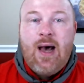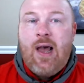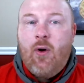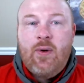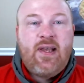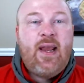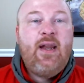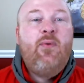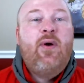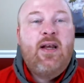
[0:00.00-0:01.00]
I always hate
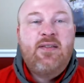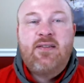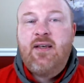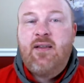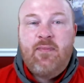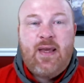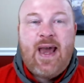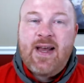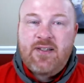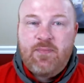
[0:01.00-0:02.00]
it when I see them
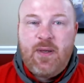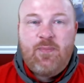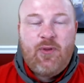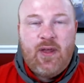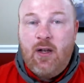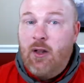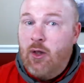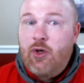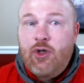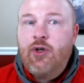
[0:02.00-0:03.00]
cast people that
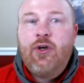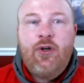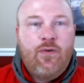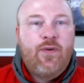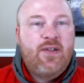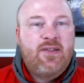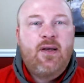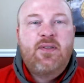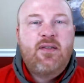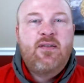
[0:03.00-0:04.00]
look good over the
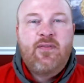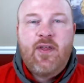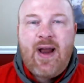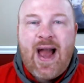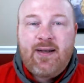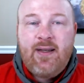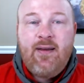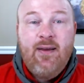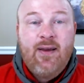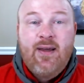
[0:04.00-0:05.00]
substance of their
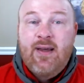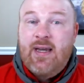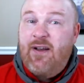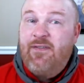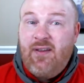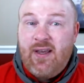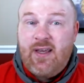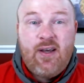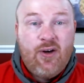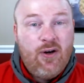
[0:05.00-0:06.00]
acting, and I feel like
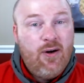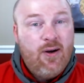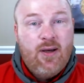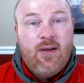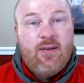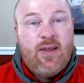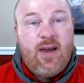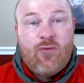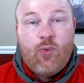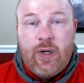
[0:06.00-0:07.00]
here, they
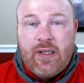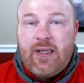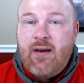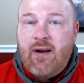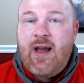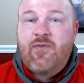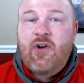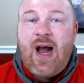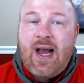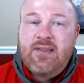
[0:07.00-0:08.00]
have really gone
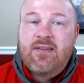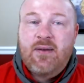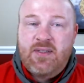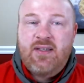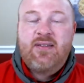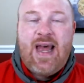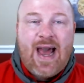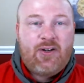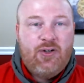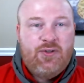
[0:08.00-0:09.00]
after high substance
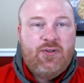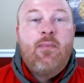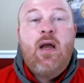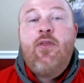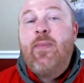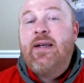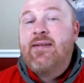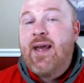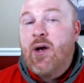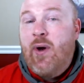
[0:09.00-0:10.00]
actors. My other main
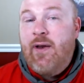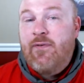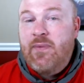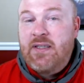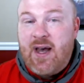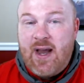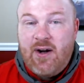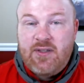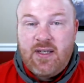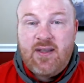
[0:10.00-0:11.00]
takeaway from these
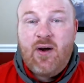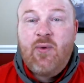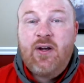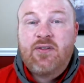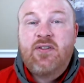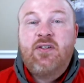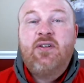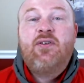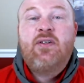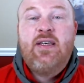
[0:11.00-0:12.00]
hires is that we are
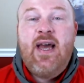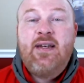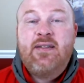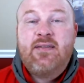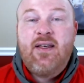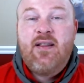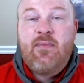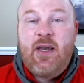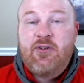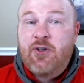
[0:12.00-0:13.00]
still yet to see the
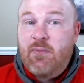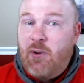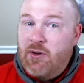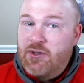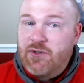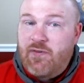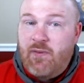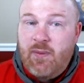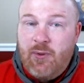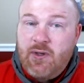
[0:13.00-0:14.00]
major departures
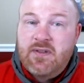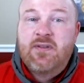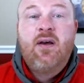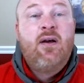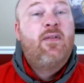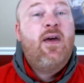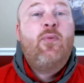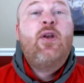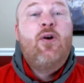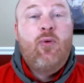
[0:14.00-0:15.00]
from the books that
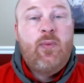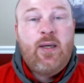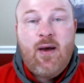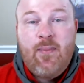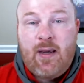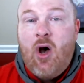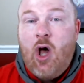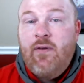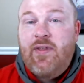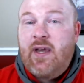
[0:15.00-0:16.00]
we know will be coming.
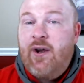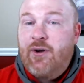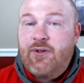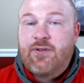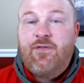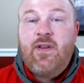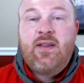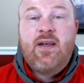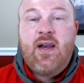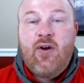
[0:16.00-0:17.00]
All of the characters
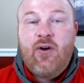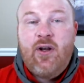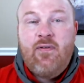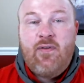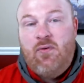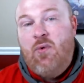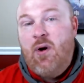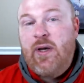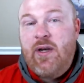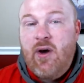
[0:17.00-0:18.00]
fit the narrative, and
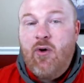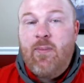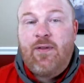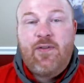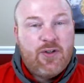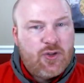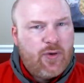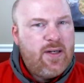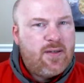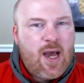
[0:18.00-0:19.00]
what we know about their
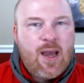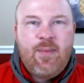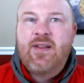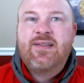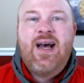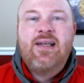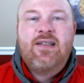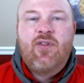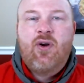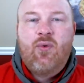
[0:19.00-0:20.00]
screen time and the size
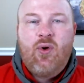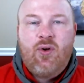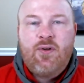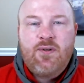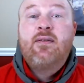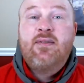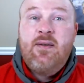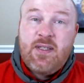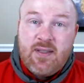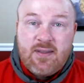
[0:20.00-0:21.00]
of their roles
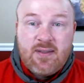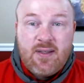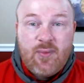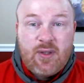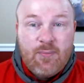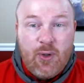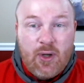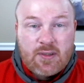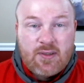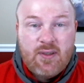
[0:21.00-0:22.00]
seems consistent with the
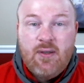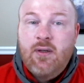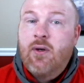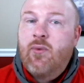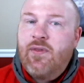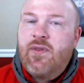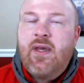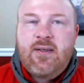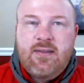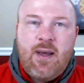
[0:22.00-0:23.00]
books, with
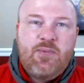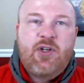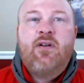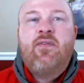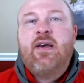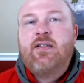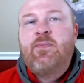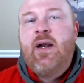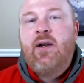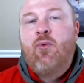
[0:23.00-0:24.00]
the exception of the
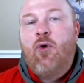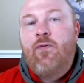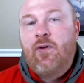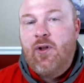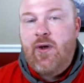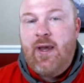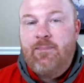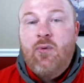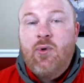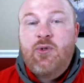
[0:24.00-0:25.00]
expanded role for Logain,
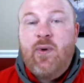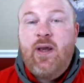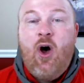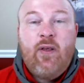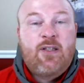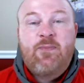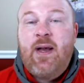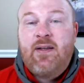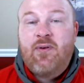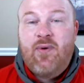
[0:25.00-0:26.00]
which we all
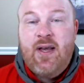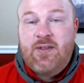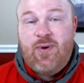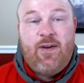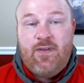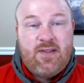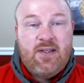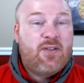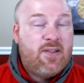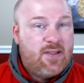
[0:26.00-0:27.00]
expected, as Rafe
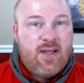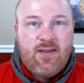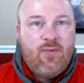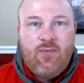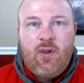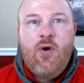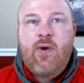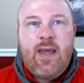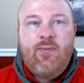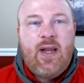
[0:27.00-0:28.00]
essentially said that
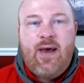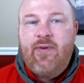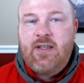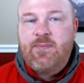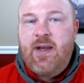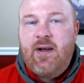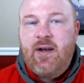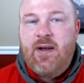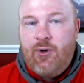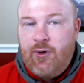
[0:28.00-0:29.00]
Logain would have an expanded
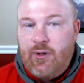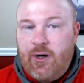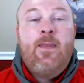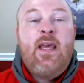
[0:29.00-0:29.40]
role earlier.